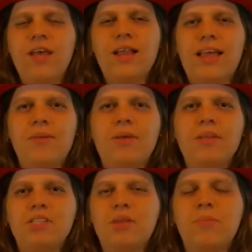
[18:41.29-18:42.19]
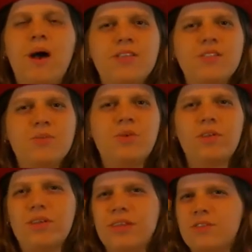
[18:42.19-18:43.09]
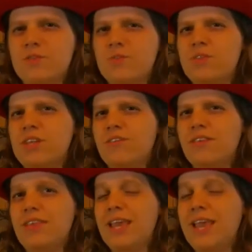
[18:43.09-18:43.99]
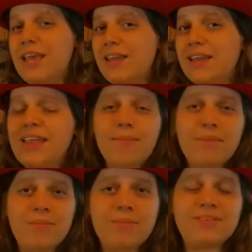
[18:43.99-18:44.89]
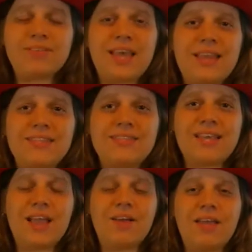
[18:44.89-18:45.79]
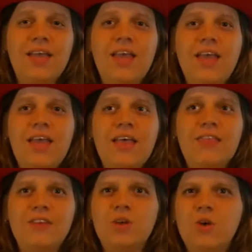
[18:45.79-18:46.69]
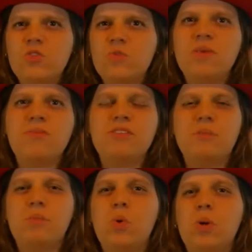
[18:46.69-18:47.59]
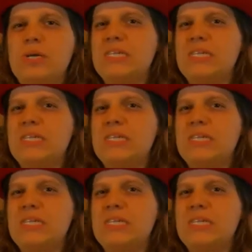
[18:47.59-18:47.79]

Like I mentioned, the possibility that there's some stuff at the end that might be slightly scary. There's also maybe some more